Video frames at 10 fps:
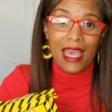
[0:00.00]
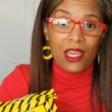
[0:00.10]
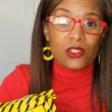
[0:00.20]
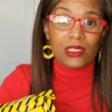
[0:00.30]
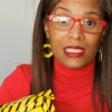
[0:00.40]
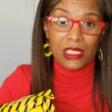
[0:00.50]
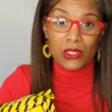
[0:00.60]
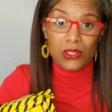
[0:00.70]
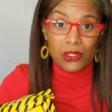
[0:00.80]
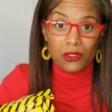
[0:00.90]
actually
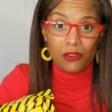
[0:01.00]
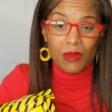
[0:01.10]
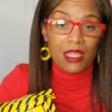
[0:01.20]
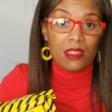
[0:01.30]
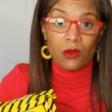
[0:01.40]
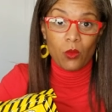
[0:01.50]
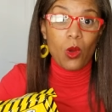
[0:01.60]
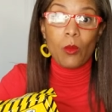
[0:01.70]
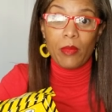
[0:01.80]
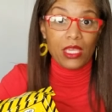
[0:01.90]
consume and then
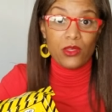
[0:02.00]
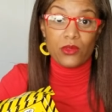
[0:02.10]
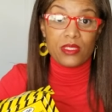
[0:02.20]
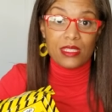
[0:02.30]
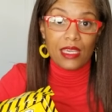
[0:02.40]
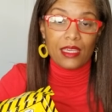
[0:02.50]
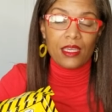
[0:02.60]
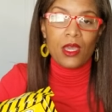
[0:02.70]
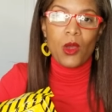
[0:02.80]
won't make you sick